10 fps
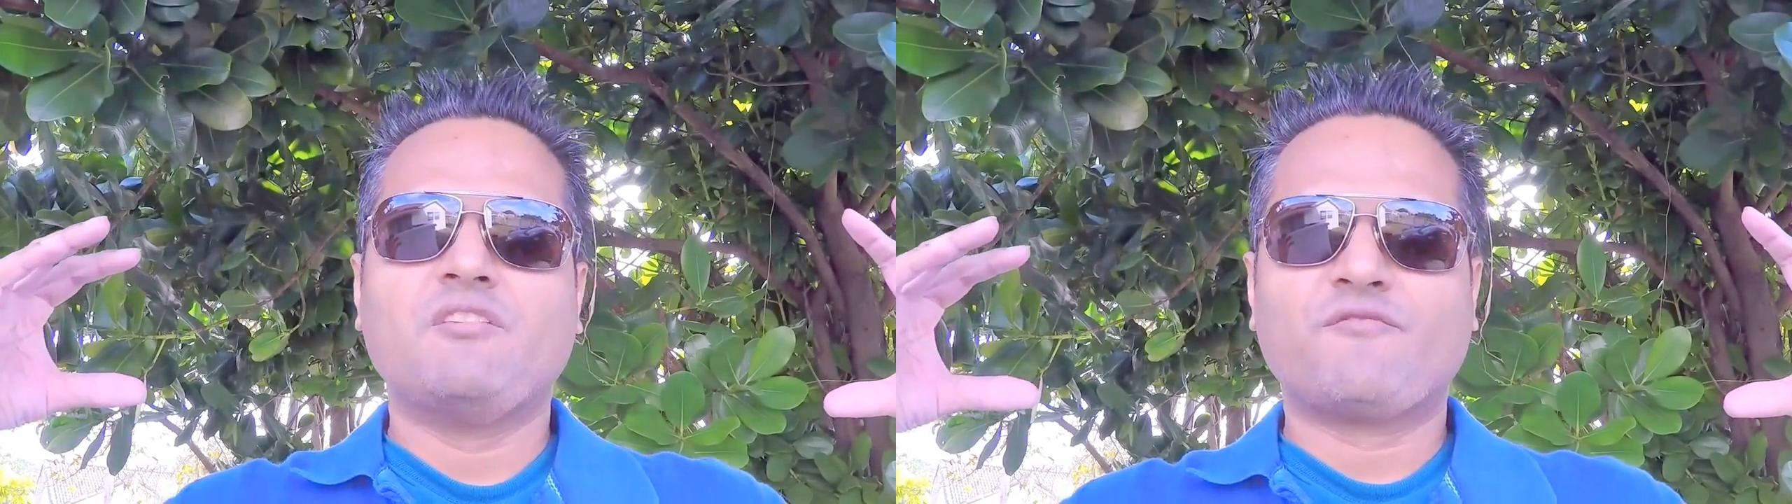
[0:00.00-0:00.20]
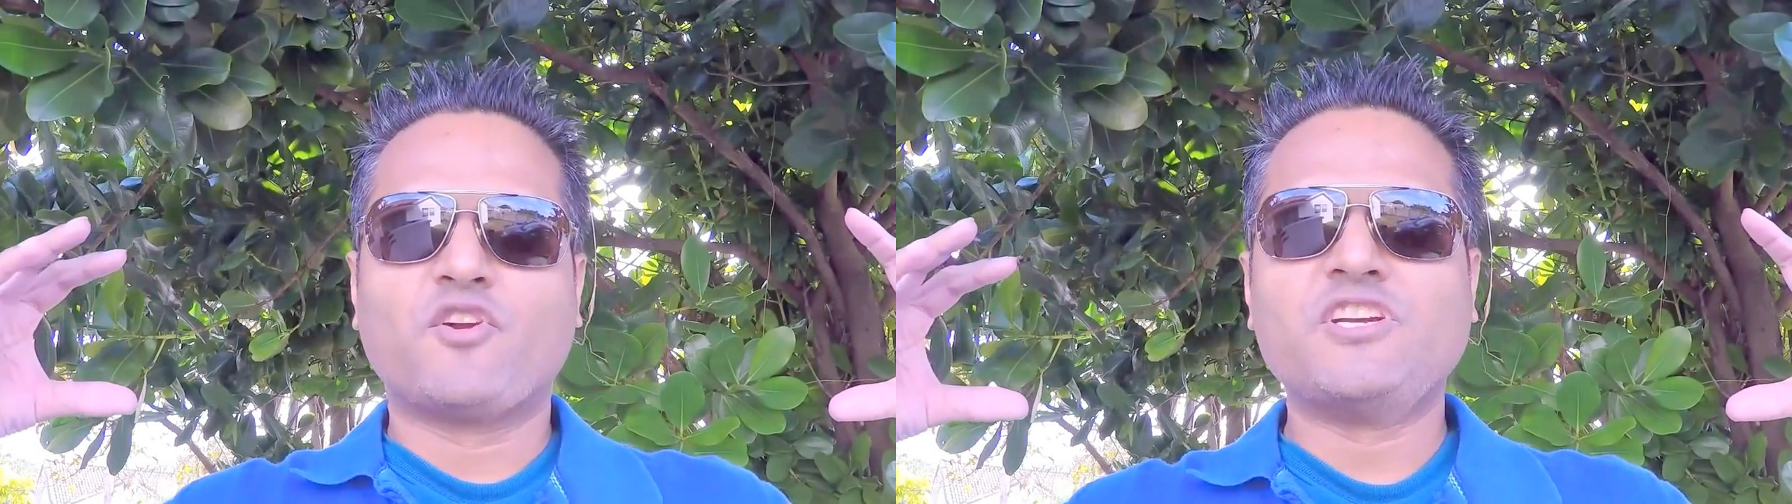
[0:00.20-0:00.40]

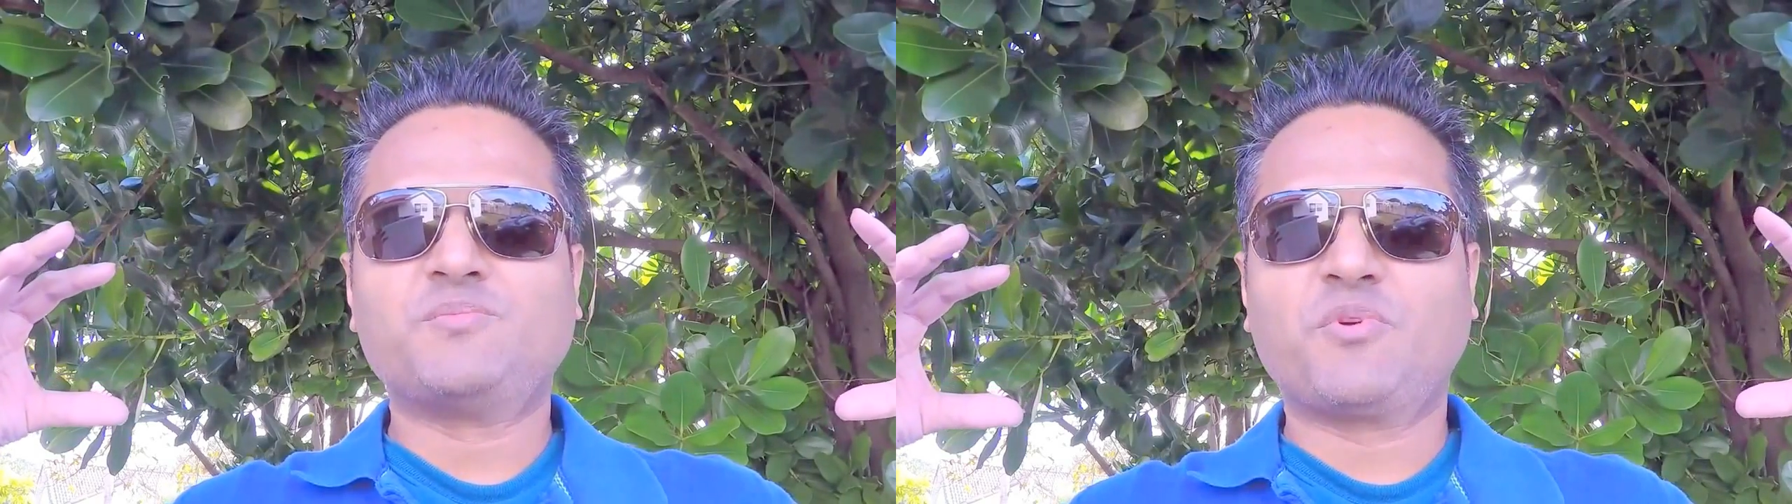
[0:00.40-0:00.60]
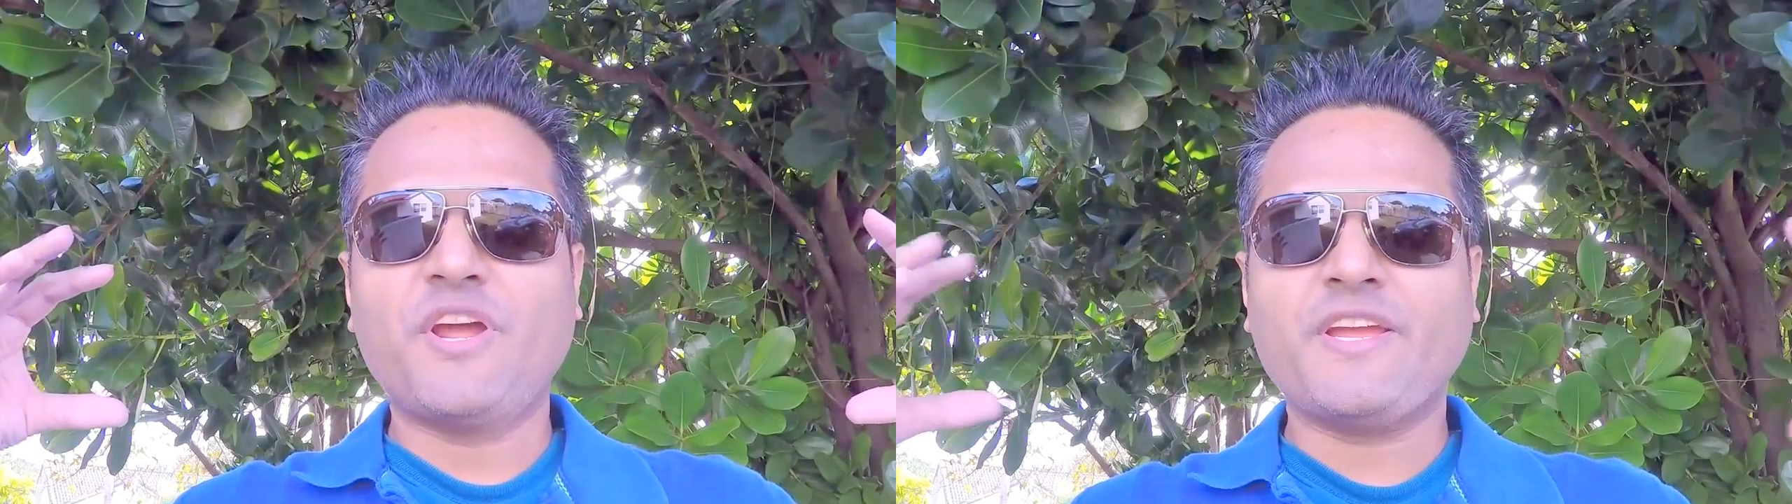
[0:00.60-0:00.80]
for his
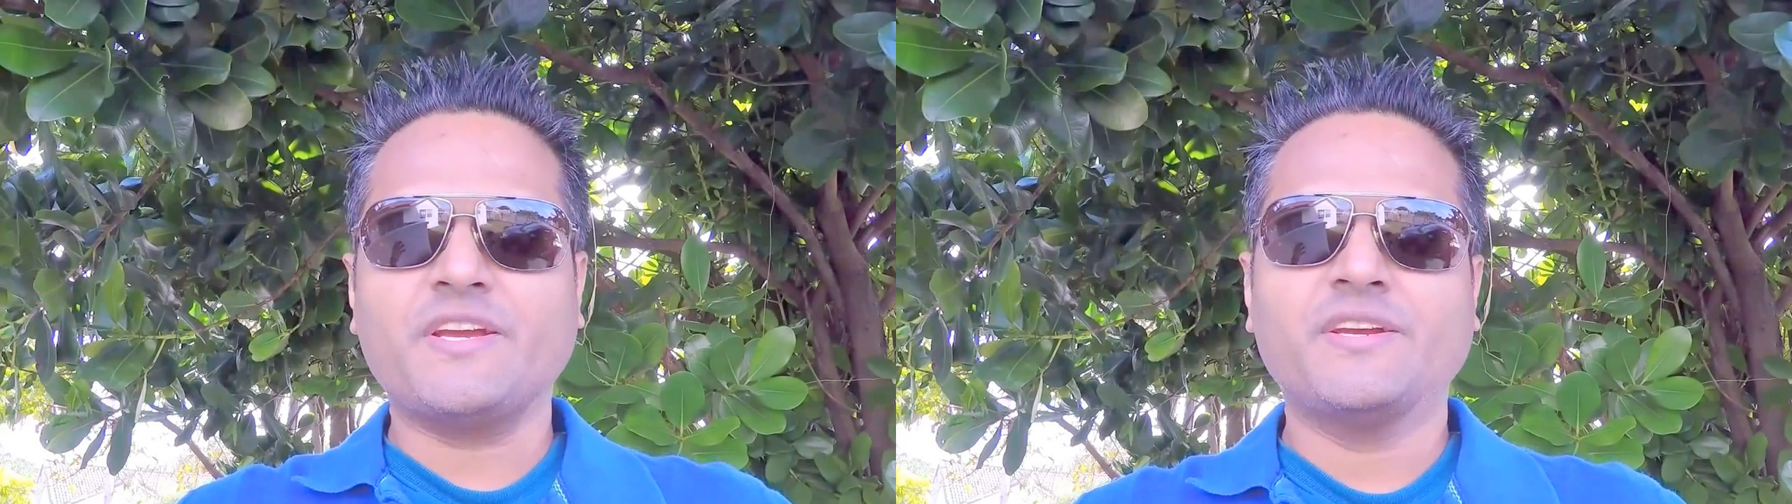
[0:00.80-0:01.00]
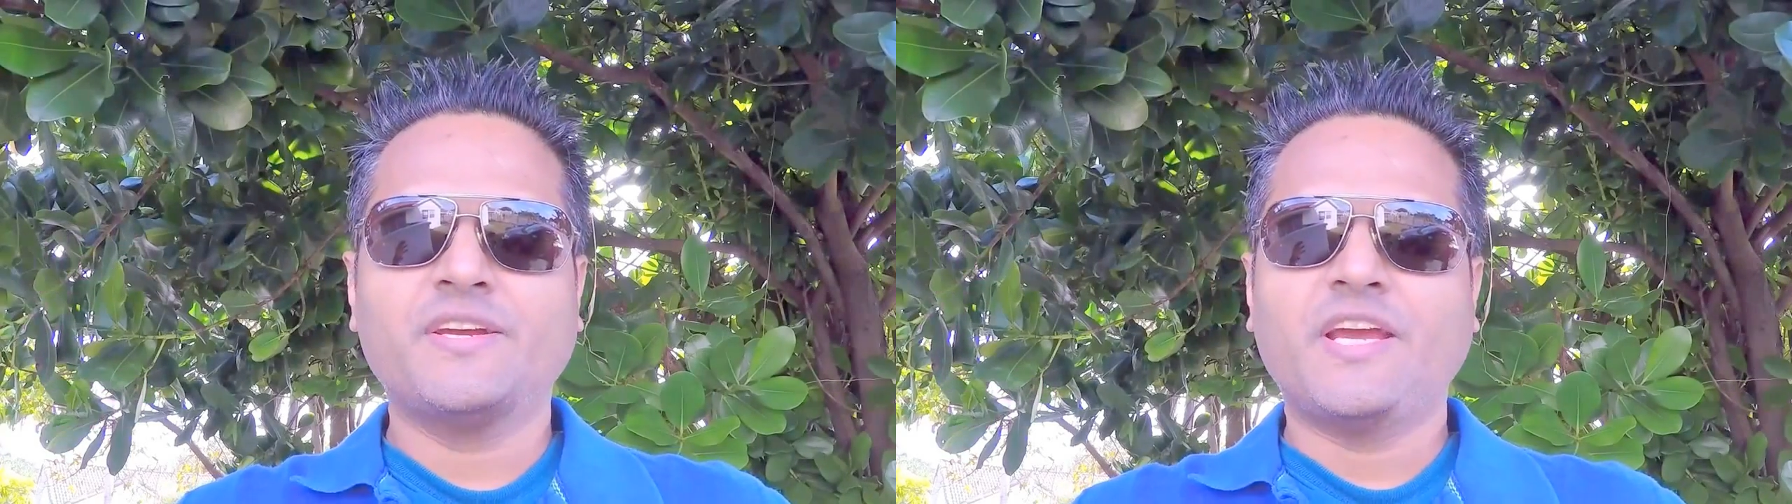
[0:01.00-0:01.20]

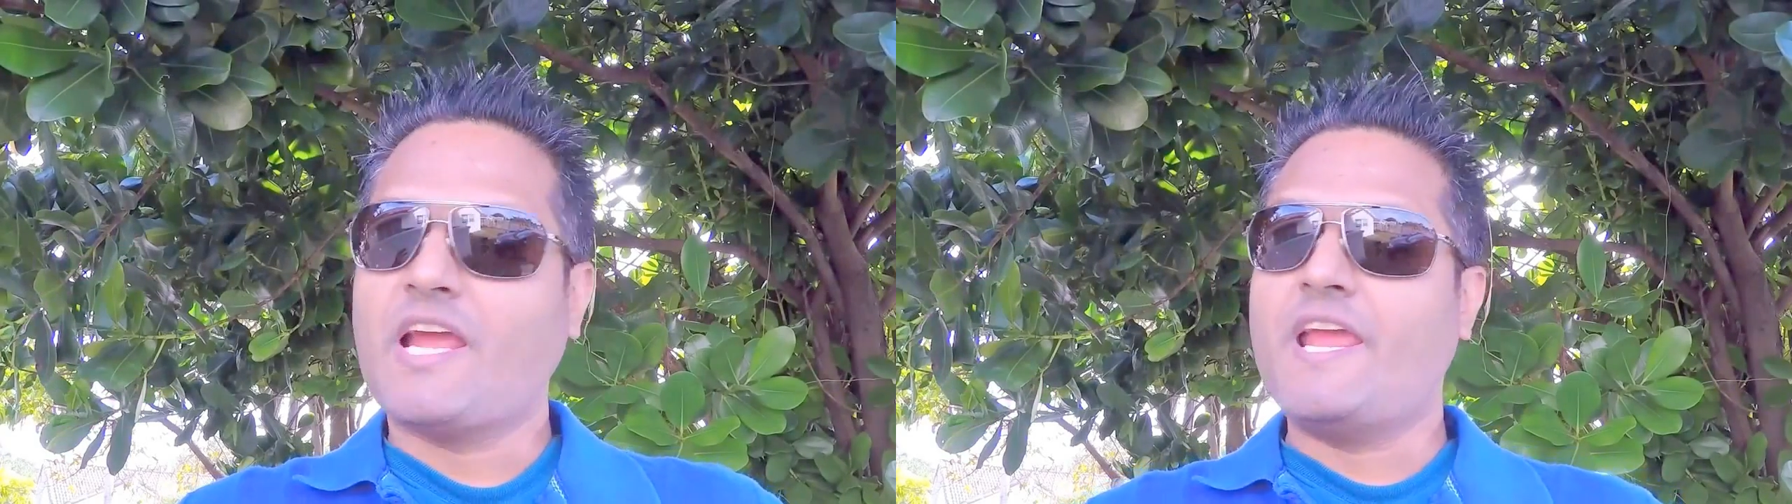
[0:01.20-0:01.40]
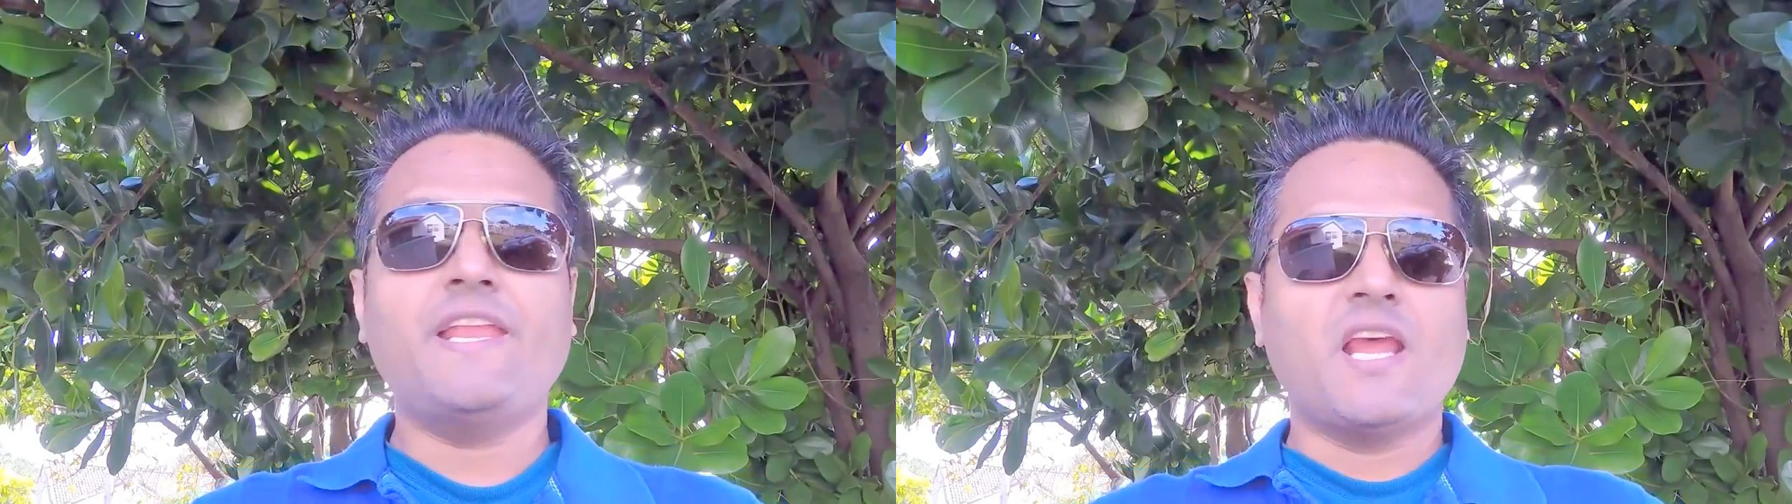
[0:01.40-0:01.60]
break
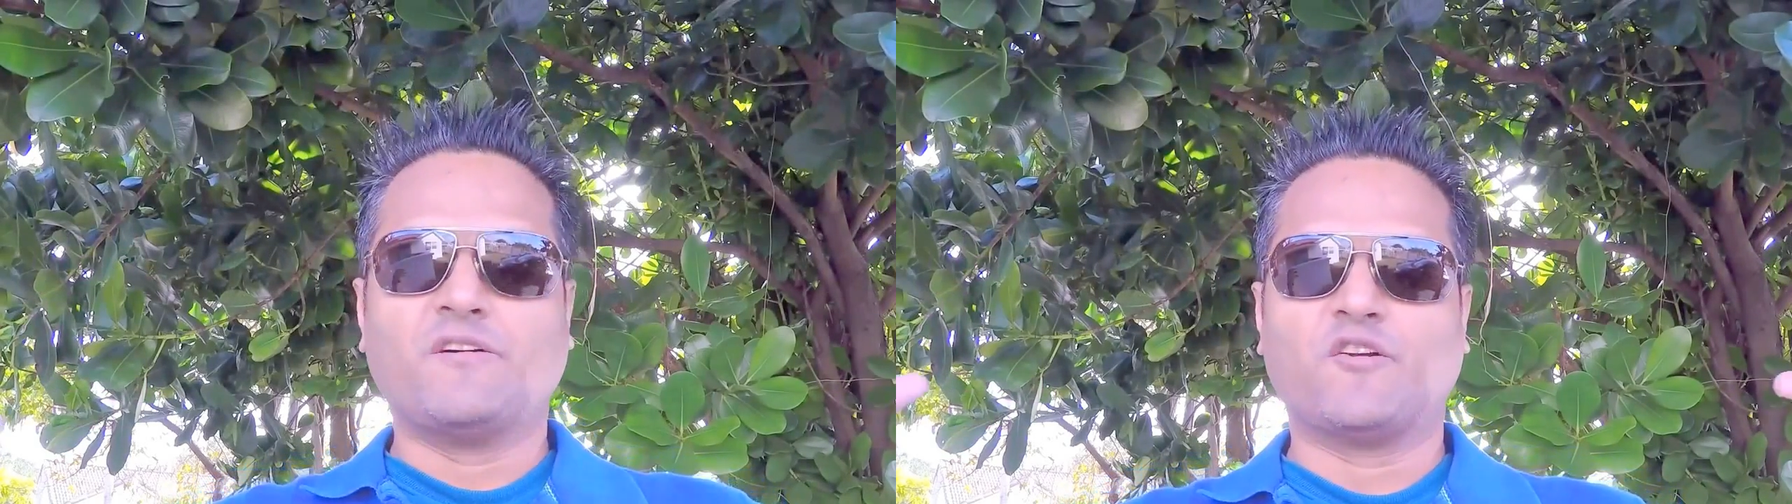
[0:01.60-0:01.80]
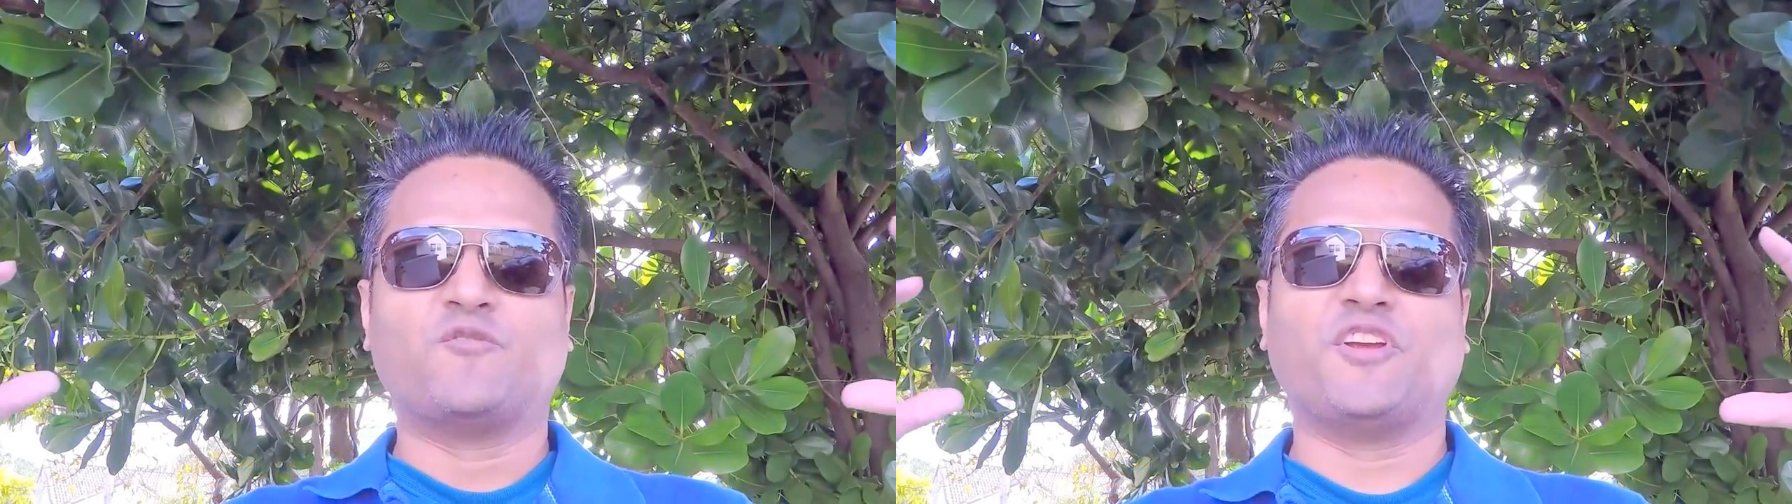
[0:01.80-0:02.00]
and he never